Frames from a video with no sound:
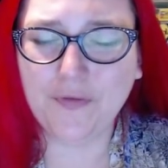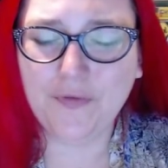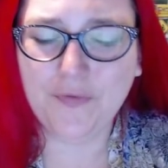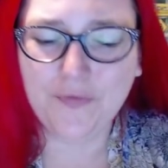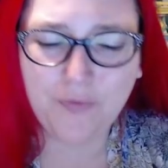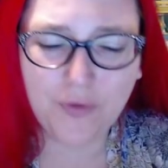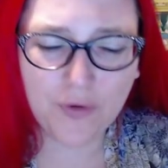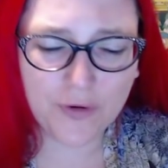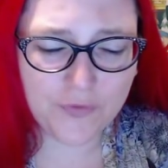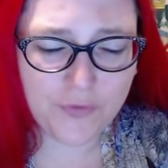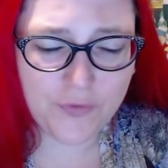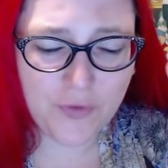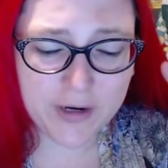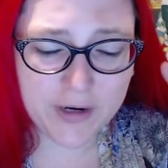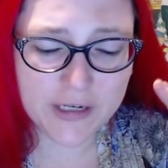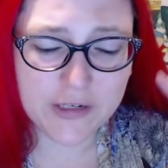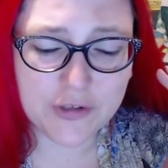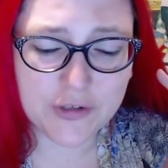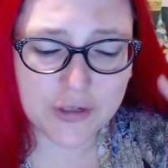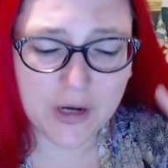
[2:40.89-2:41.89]
for for
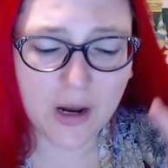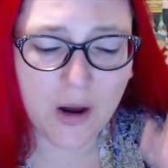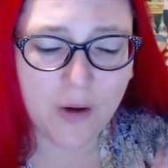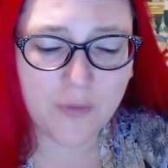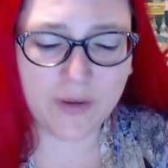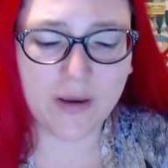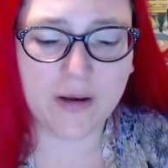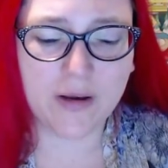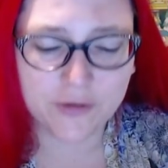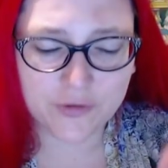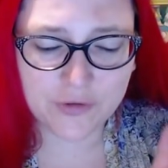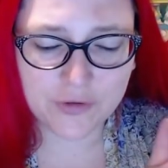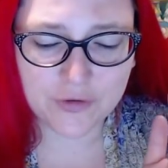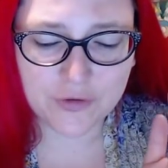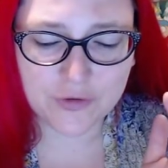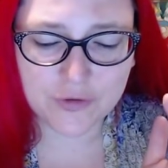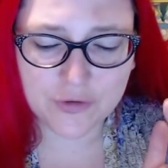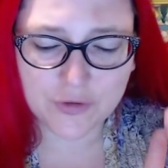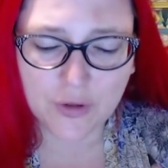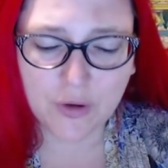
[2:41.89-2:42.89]
a show that is
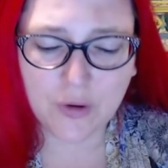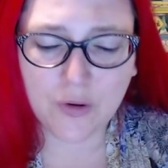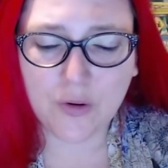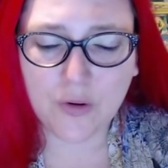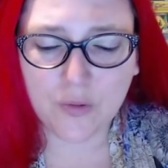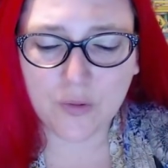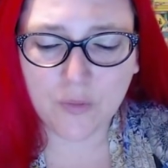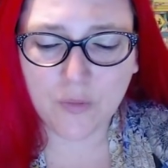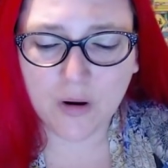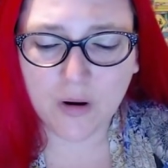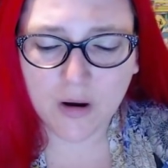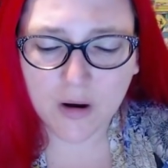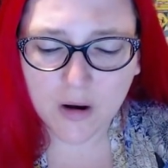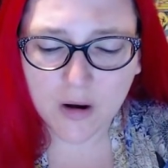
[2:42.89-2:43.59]
so